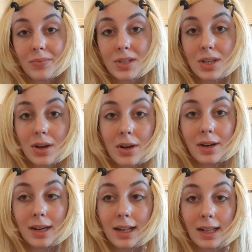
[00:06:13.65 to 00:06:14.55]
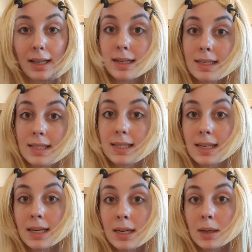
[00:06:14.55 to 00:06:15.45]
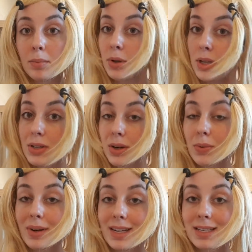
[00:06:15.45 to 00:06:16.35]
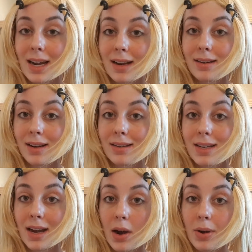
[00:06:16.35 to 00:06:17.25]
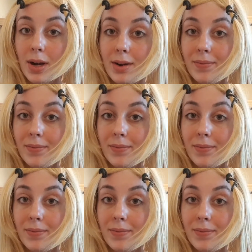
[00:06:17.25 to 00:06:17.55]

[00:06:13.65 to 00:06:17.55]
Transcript: So let's put this on a wig stand and see how we go.